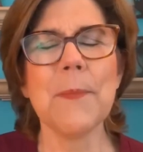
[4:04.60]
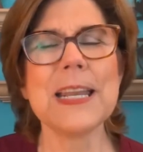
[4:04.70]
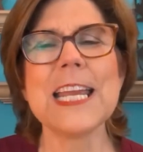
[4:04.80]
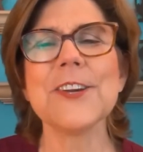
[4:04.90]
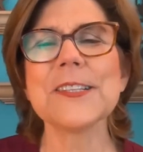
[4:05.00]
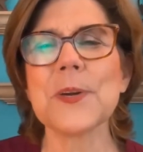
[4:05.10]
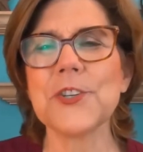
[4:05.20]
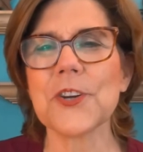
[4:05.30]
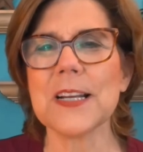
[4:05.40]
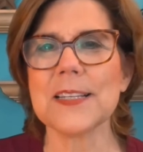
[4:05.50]
But here's
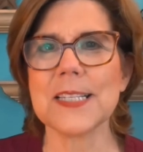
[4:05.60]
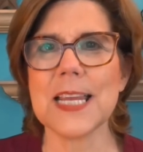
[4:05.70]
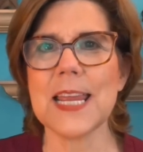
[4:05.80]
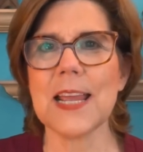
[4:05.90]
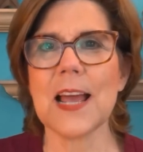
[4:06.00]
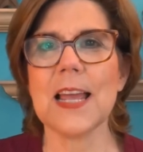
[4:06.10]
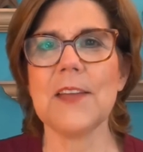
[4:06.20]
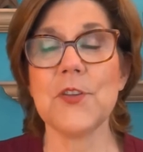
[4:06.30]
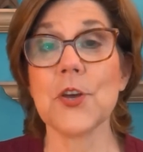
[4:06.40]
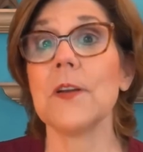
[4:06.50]
what you're going to see
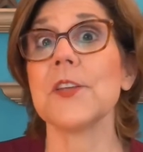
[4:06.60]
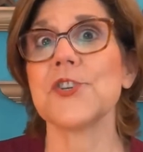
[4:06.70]
if you go to the